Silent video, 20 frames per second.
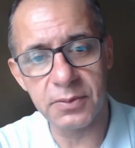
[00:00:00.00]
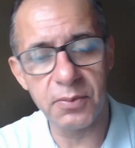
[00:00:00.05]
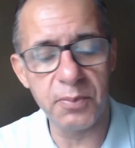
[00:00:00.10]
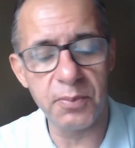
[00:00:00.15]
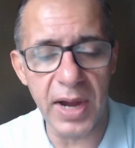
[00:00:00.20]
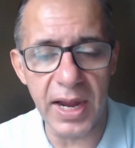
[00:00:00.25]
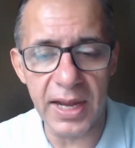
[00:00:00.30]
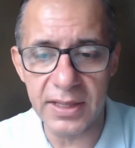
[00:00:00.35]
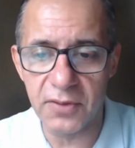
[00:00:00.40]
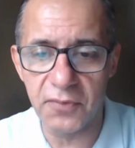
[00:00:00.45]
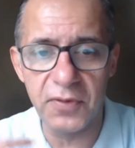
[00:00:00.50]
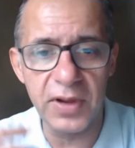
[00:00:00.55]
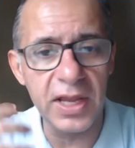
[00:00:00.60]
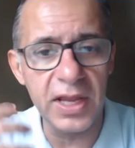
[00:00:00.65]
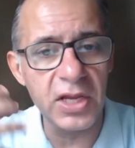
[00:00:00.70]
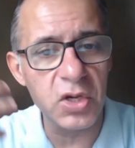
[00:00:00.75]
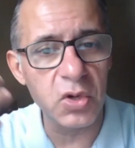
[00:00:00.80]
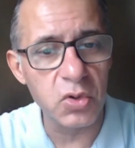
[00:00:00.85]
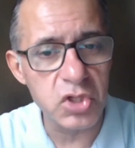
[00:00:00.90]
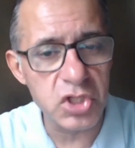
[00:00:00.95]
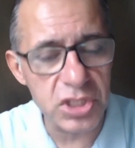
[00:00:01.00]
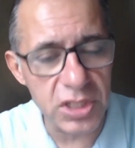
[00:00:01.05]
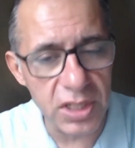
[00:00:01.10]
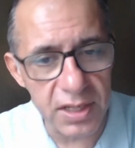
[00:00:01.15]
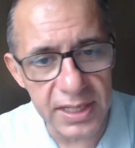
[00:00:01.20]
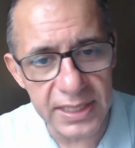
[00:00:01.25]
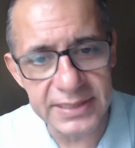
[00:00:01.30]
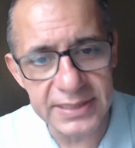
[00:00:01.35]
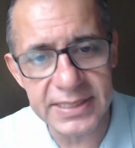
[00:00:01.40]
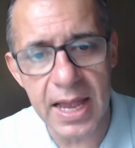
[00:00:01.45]
by the way, you
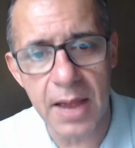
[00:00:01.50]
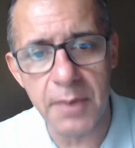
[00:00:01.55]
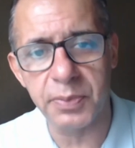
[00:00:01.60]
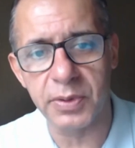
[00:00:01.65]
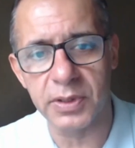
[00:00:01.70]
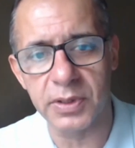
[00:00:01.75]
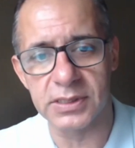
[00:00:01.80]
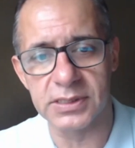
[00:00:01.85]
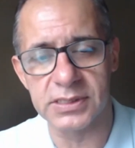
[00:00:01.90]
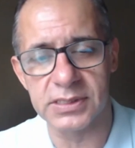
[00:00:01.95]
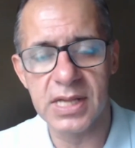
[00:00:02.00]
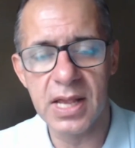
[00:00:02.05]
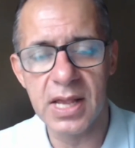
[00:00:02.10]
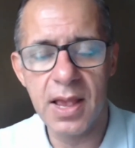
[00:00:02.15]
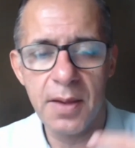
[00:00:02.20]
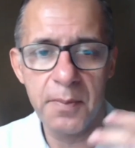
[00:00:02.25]
share examples,